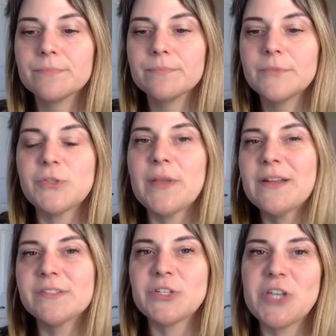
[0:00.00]
So
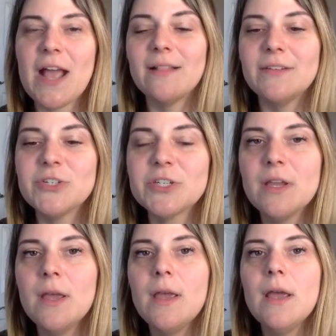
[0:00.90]
here's the challenge.
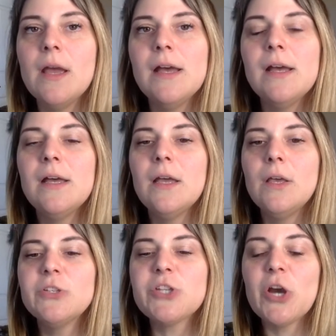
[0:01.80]

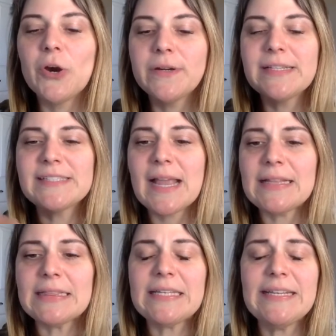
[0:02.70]
Turn
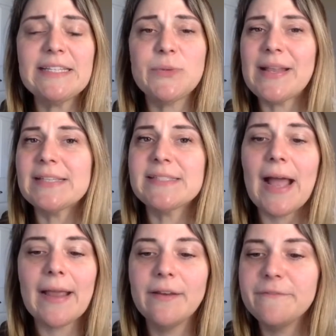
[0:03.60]
inside, lean into it. It's
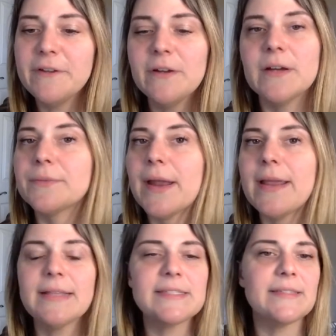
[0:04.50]
not going to feel good, right?
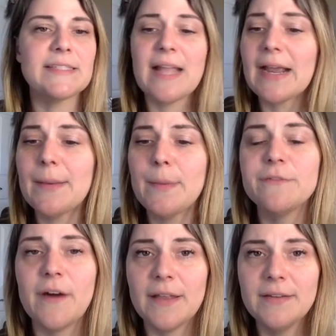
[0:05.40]
It's not going to be
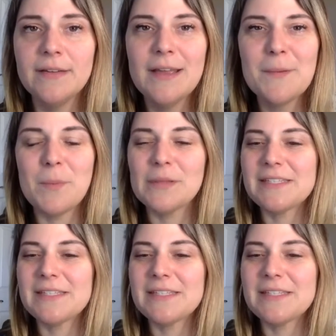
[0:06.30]
fun, but